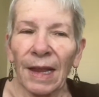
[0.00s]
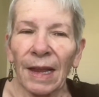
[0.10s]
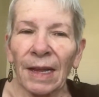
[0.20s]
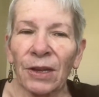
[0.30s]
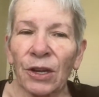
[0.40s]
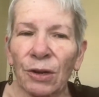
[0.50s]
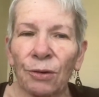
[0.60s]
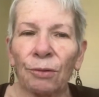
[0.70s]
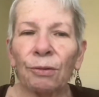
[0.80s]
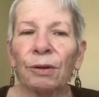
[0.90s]
it's
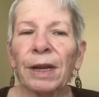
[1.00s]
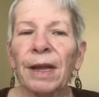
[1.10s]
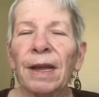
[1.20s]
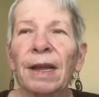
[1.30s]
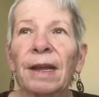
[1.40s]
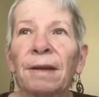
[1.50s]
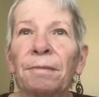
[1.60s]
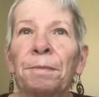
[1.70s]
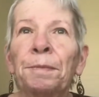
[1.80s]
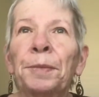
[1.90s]
truly
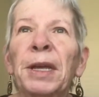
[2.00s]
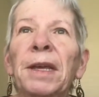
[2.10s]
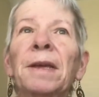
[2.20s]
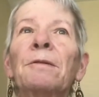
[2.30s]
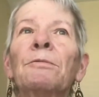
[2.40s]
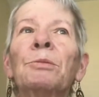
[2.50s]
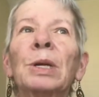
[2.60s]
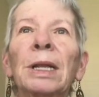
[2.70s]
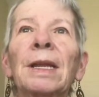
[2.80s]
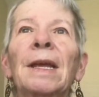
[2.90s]
being
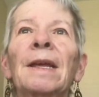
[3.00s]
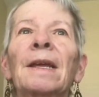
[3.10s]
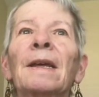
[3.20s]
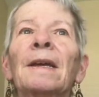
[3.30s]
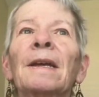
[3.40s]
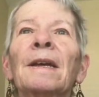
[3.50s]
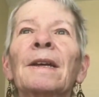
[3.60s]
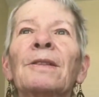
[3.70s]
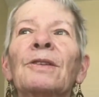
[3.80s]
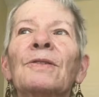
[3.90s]
willing
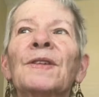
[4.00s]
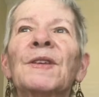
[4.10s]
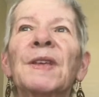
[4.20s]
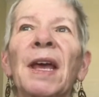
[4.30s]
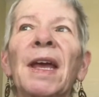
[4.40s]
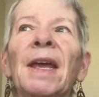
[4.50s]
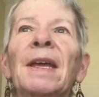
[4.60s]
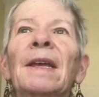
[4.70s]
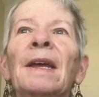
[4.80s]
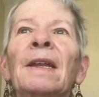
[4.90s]
to
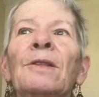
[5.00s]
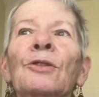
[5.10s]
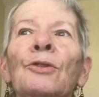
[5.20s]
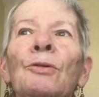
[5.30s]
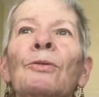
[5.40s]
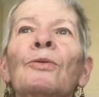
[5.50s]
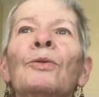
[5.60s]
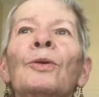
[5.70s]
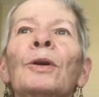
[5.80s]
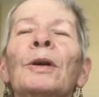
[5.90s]
say and
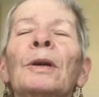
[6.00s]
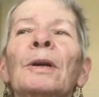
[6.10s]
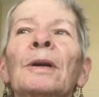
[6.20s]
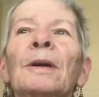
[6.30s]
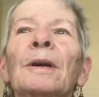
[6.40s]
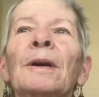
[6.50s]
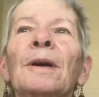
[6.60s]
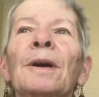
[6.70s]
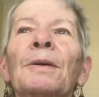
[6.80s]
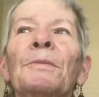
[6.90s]
do
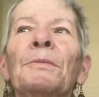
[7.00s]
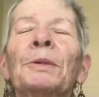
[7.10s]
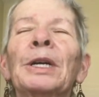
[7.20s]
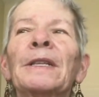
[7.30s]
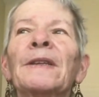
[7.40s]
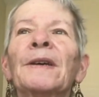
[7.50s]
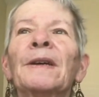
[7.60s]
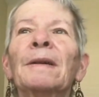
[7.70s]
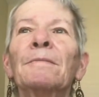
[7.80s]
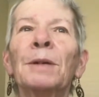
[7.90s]
what
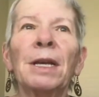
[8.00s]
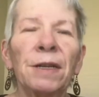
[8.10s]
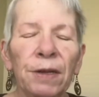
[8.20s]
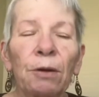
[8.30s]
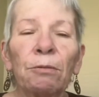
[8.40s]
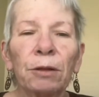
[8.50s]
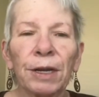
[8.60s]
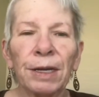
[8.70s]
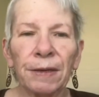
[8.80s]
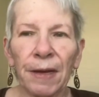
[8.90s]
my soul
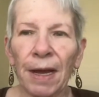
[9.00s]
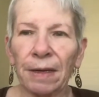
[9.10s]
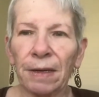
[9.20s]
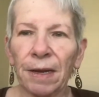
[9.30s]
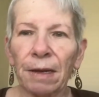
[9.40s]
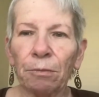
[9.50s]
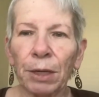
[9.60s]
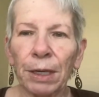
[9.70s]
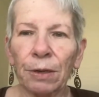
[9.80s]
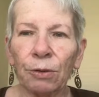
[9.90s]
is asking
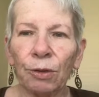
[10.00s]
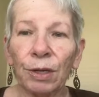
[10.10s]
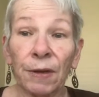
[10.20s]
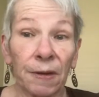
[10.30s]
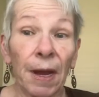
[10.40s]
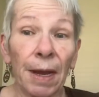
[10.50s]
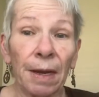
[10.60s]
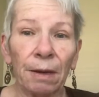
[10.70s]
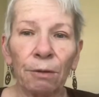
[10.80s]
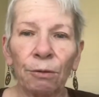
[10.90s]
me to
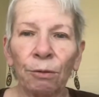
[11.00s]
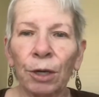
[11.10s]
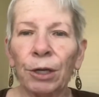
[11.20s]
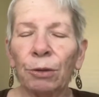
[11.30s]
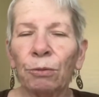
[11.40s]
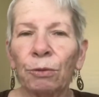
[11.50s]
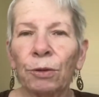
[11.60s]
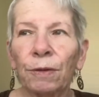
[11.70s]
say or do.